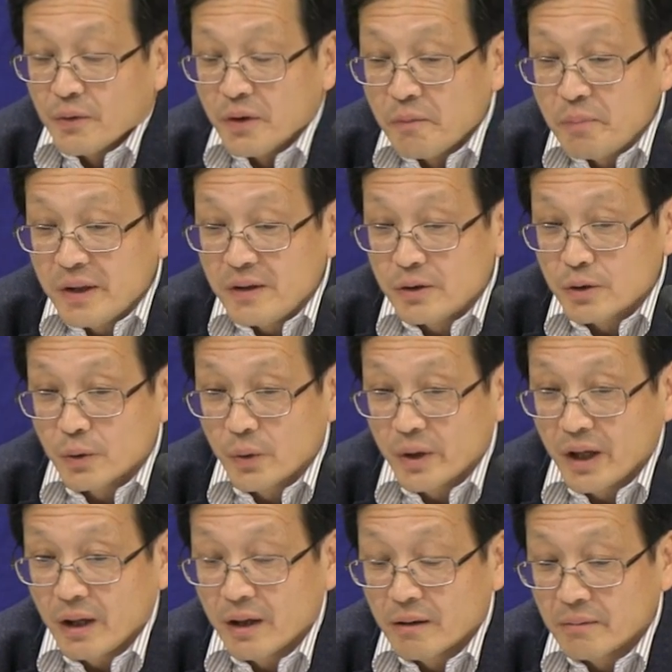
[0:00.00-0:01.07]
We've been
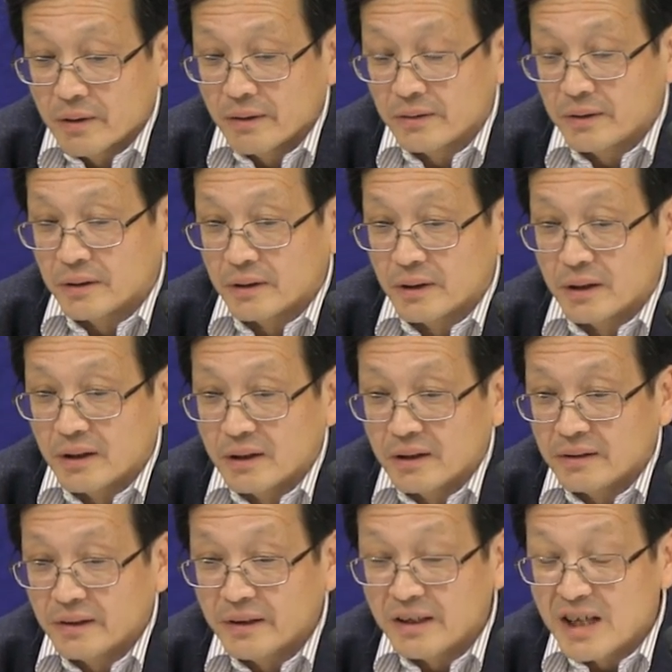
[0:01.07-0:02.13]
talking about
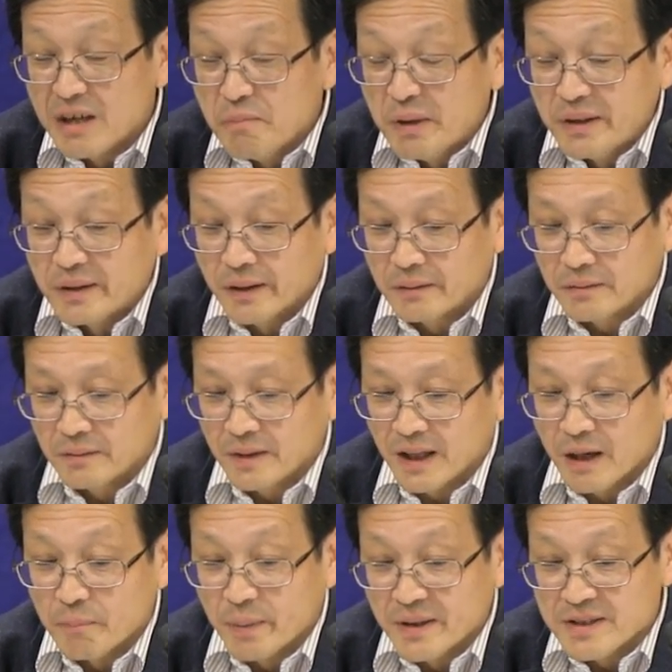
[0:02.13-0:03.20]
the limited
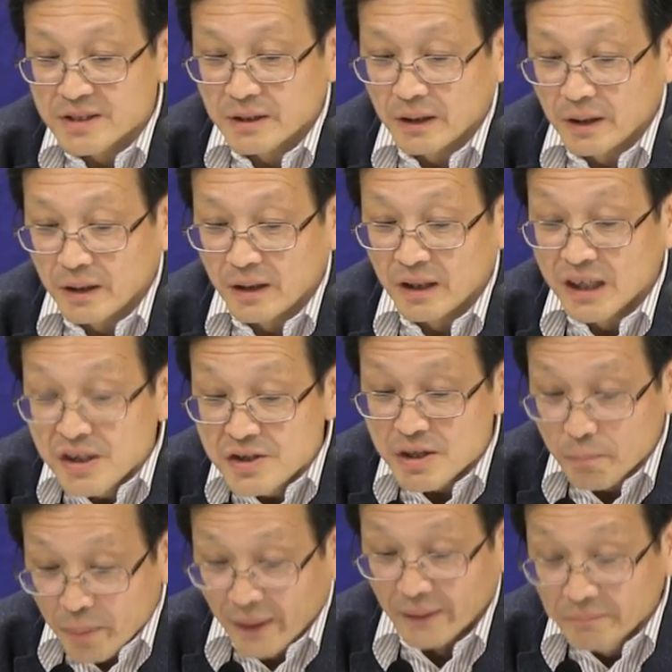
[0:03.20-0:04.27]
capacity in
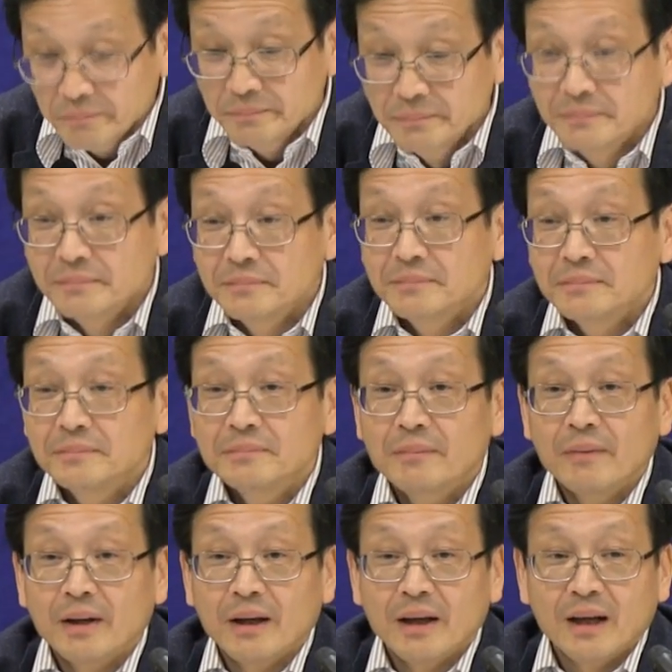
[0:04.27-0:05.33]
Japan.
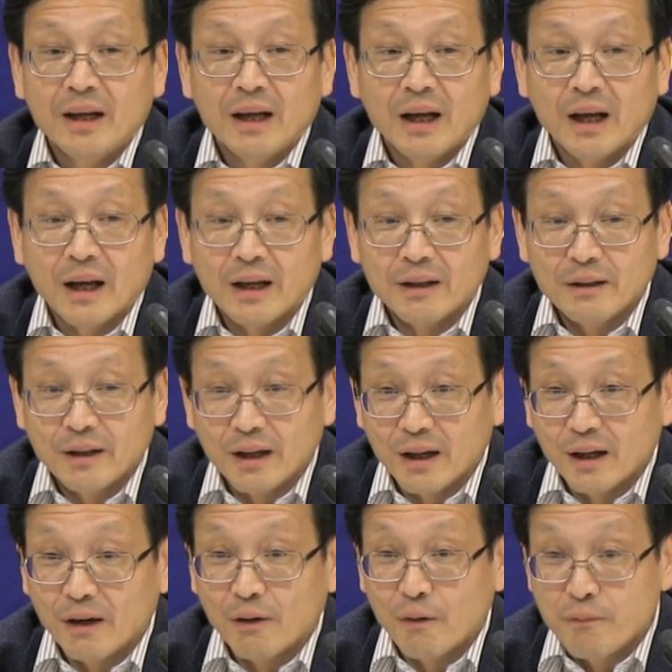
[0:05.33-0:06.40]
And
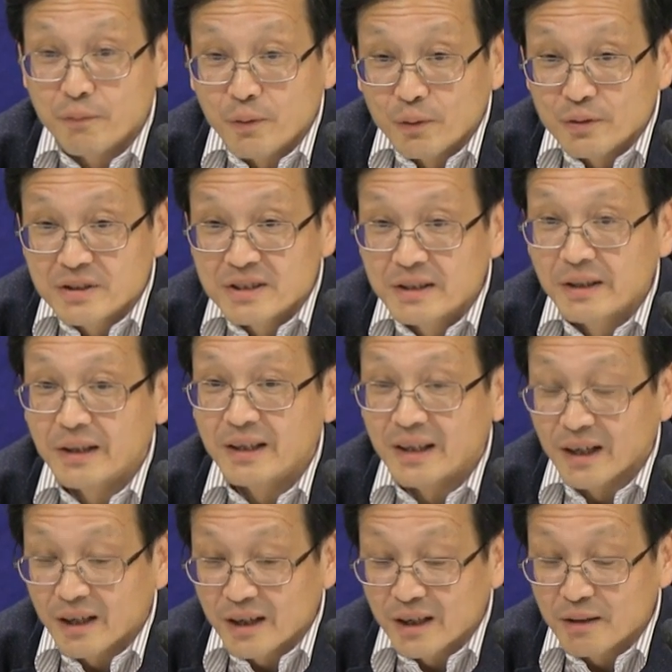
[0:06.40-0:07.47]
of course,
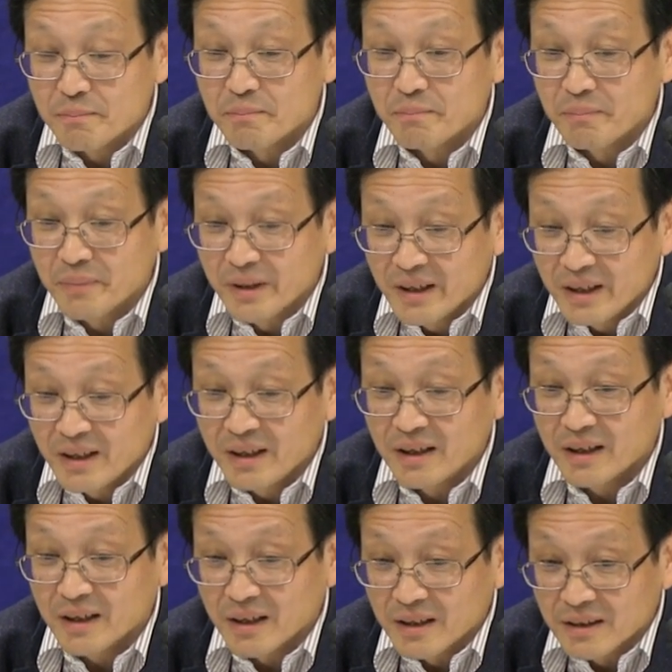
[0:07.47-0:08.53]
there are
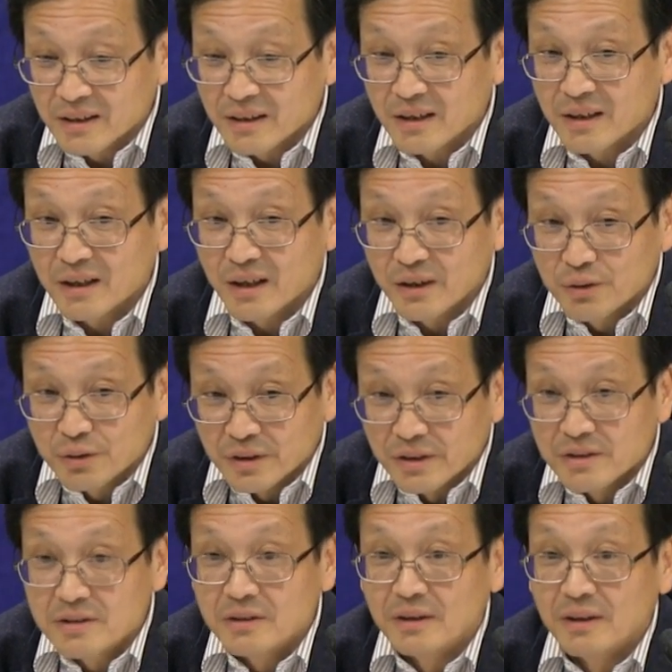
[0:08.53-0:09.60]
many other
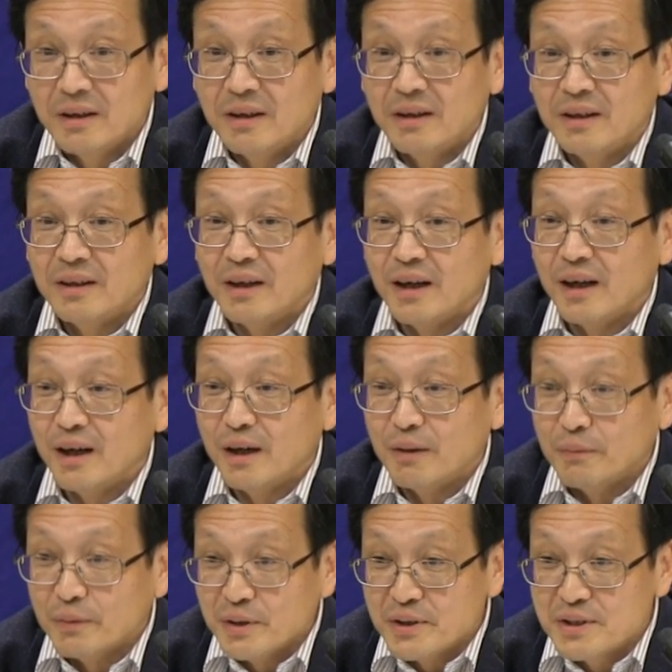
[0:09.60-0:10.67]
countries
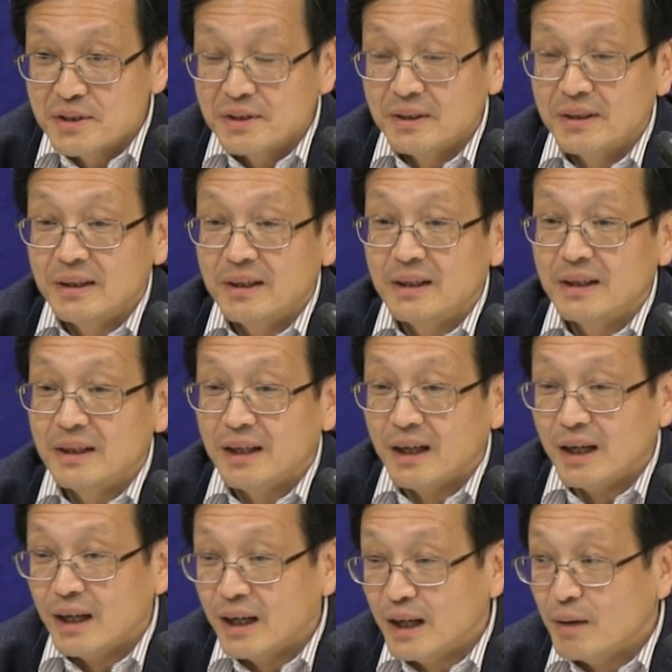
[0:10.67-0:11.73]
with
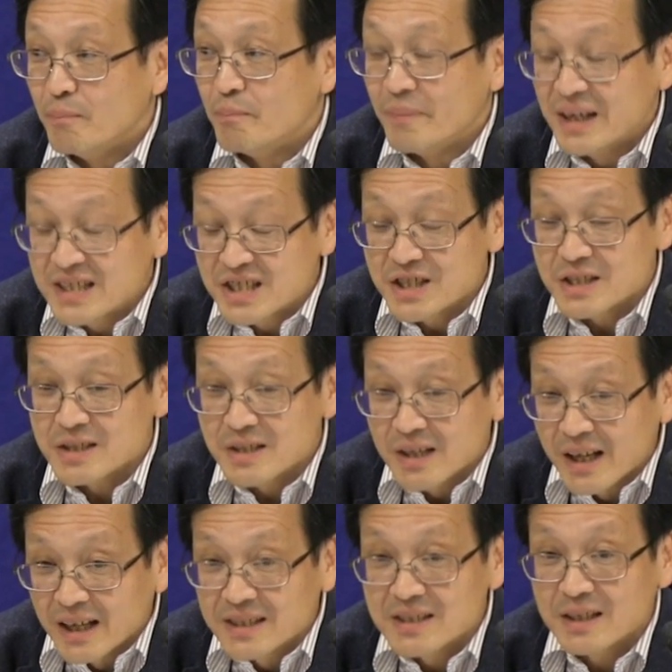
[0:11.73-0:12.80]
the much
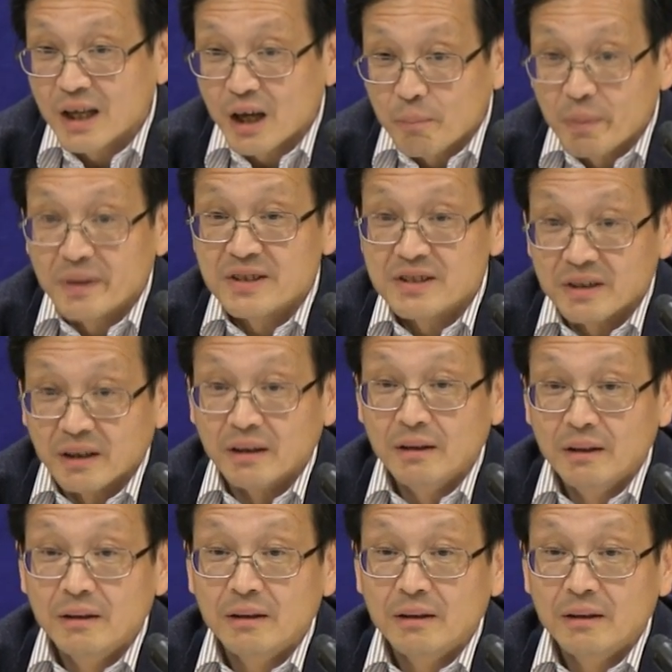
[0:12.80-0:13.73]
less capacity.